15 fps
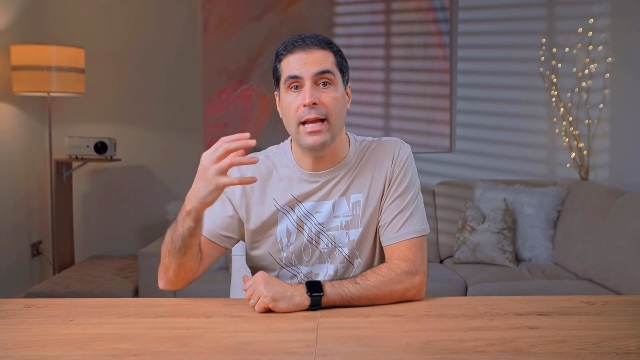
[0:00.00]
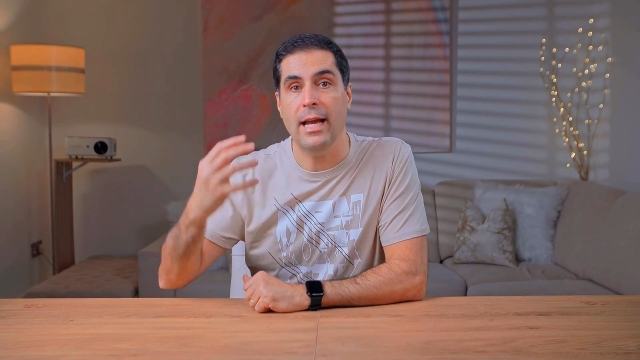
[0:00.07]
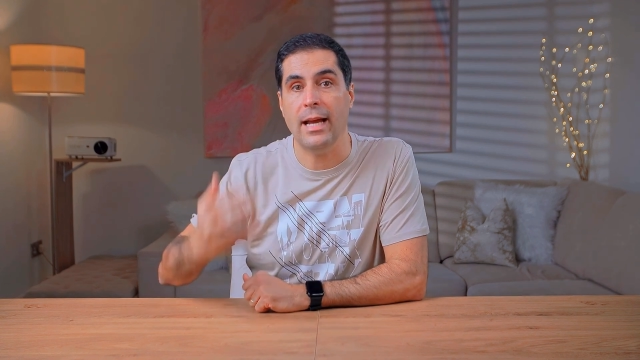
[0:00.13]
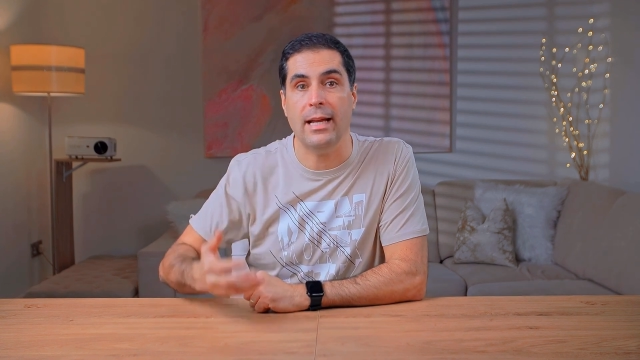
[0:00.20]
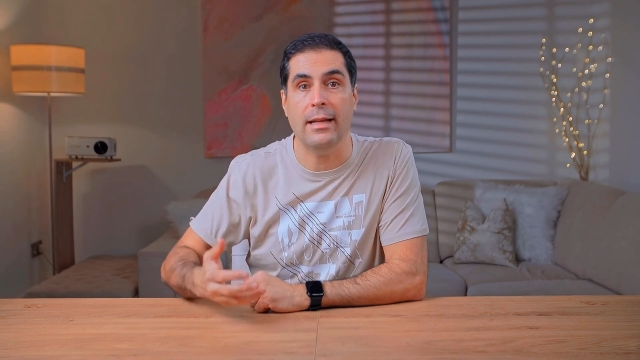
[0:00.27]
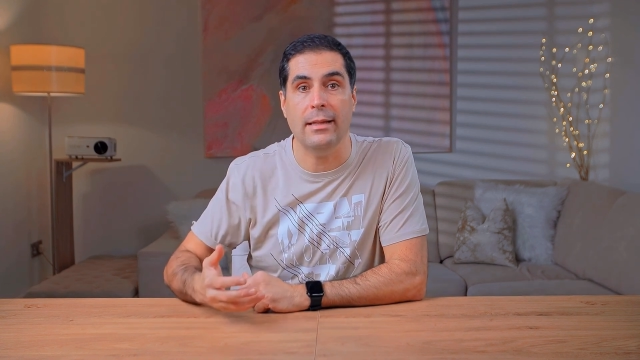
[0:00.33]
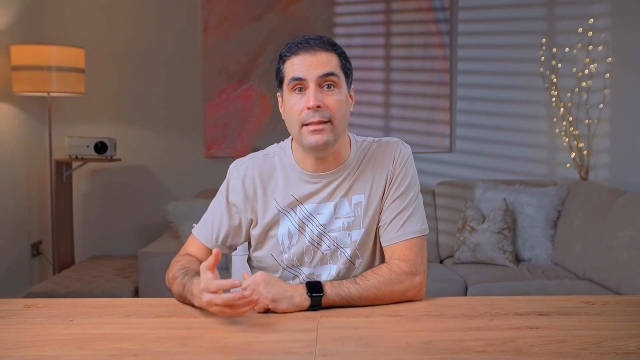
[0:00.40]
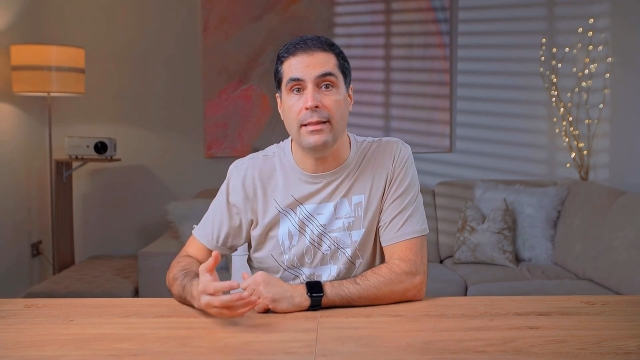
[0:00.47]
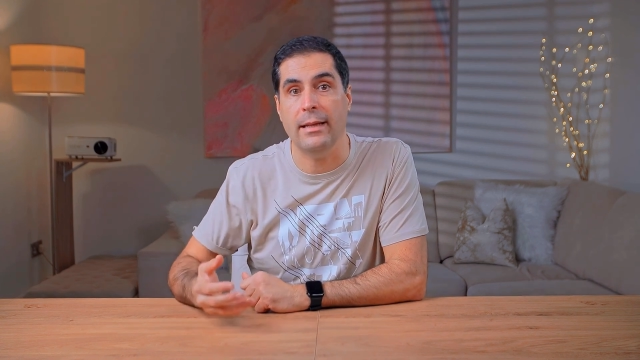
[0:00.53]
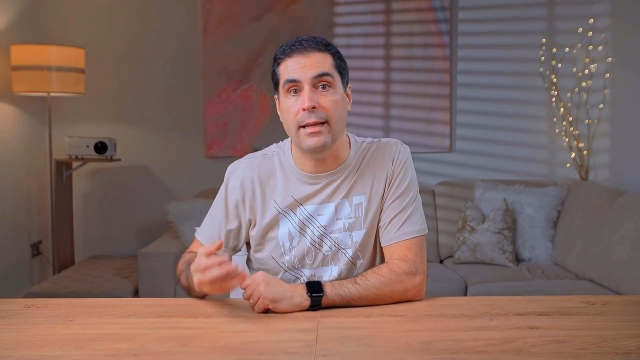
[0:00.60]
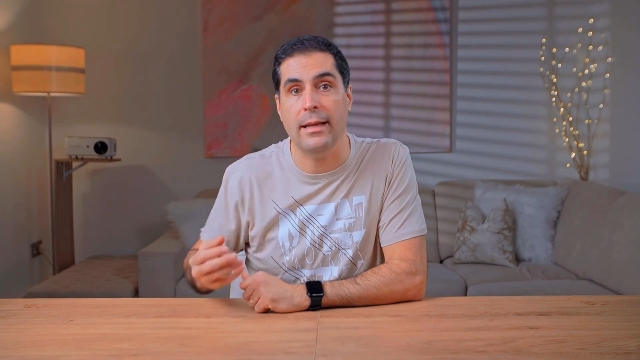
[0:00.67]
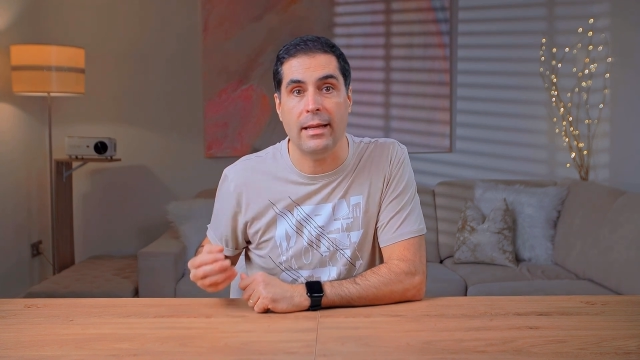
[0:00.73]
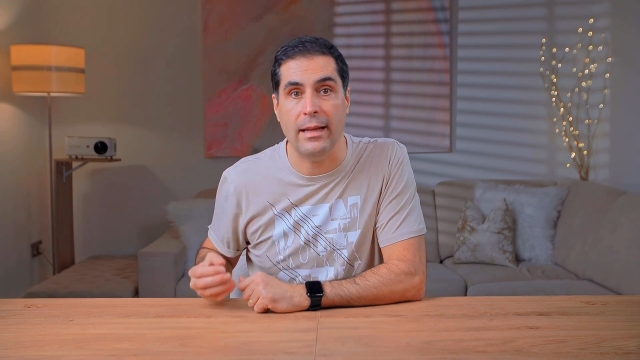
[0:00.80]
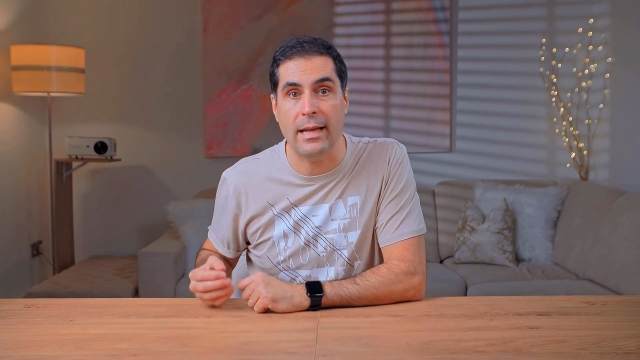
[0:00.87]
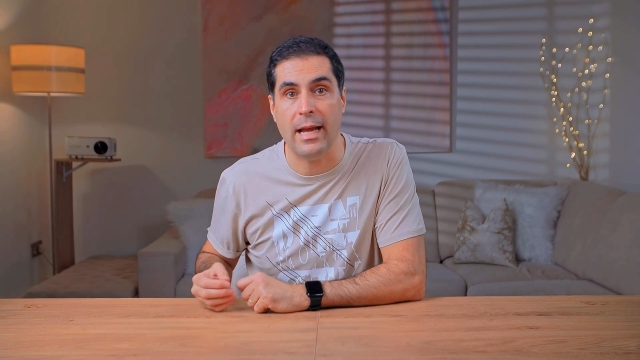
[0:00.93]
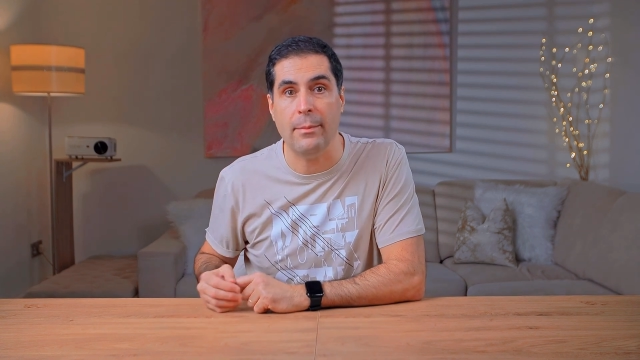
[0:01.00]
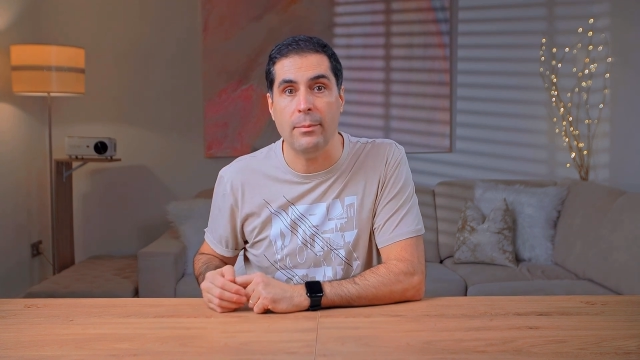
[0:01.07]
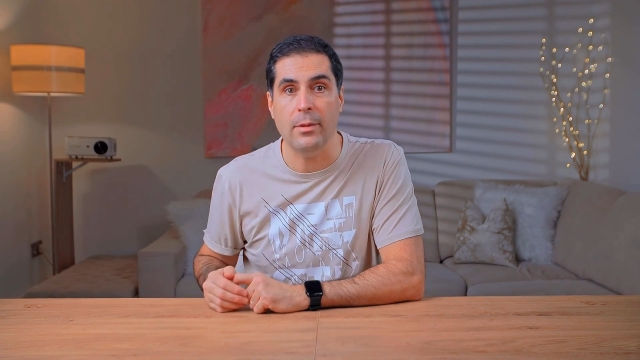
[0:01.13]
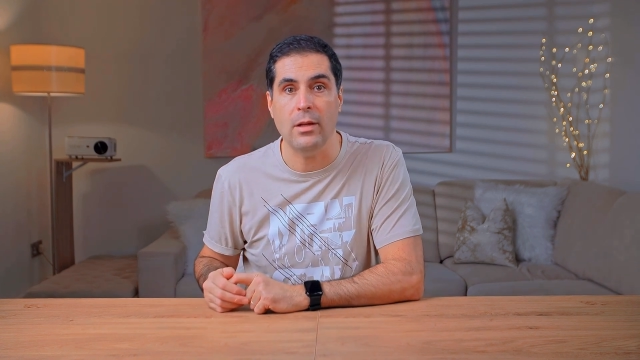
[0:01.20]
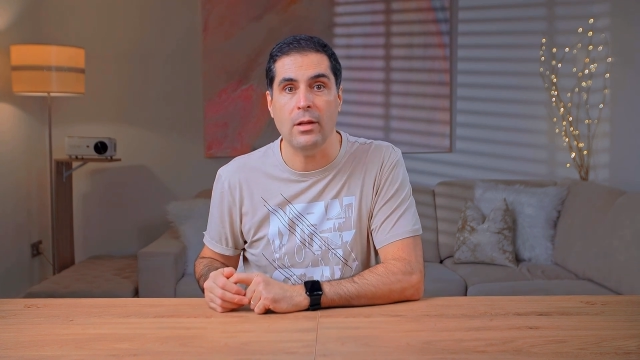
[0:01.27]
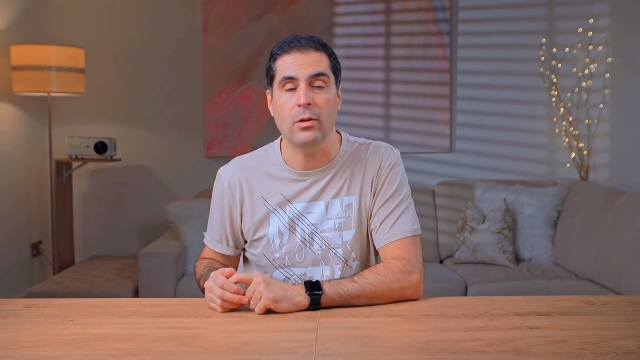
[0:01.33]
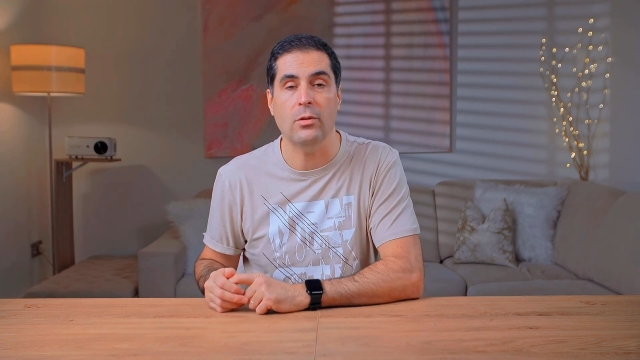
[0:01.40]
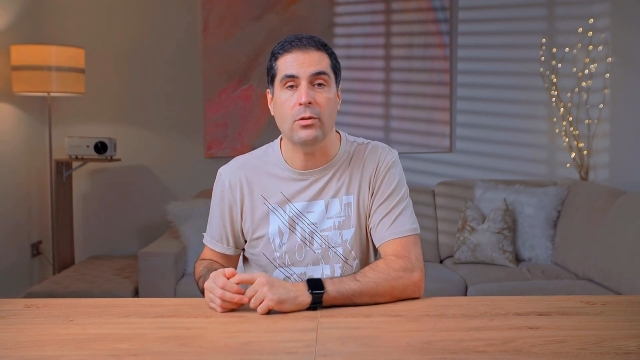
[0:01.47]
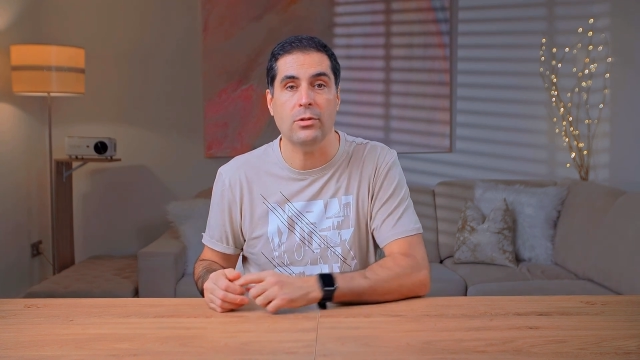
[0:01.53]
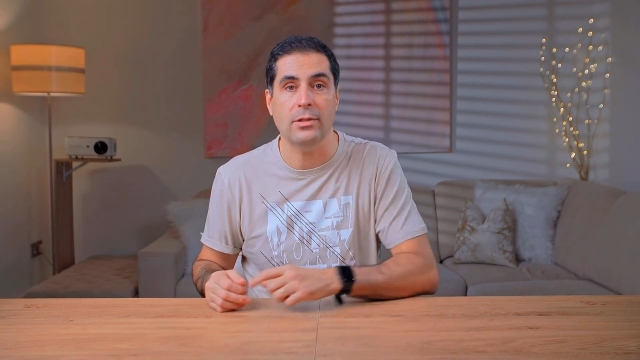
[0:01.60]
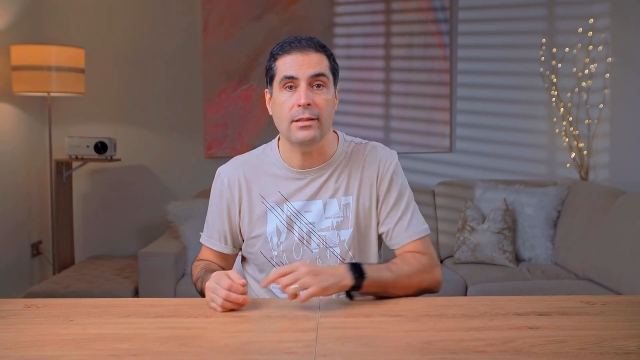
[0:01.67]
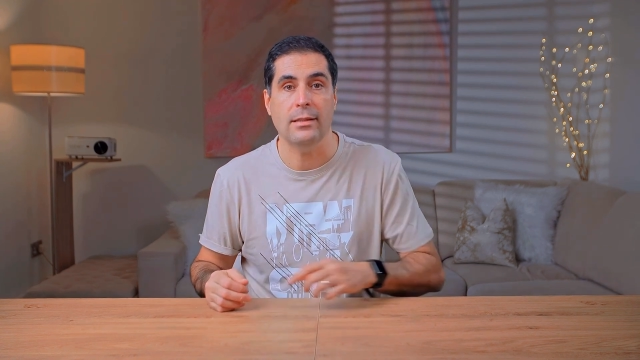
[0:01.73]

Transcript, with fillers: and upload